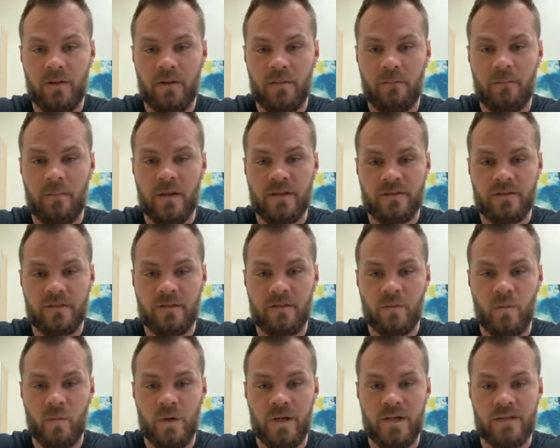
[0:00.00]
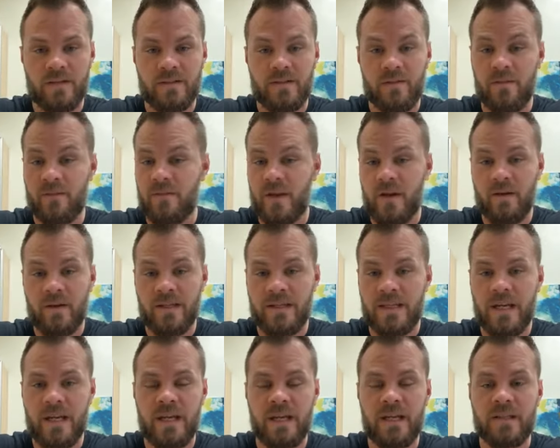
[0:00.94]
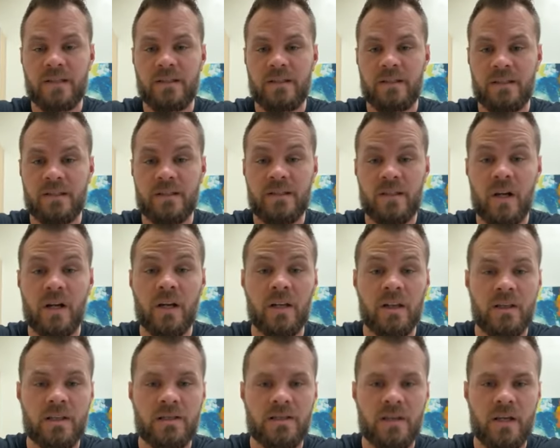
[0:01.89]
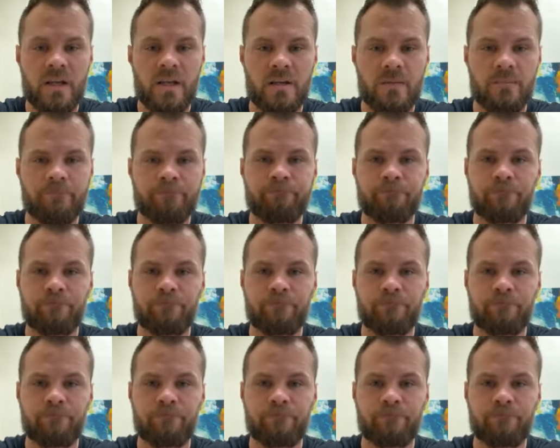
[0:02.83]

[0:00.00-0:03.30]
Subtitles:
muscle was very tight and stuck in the skin.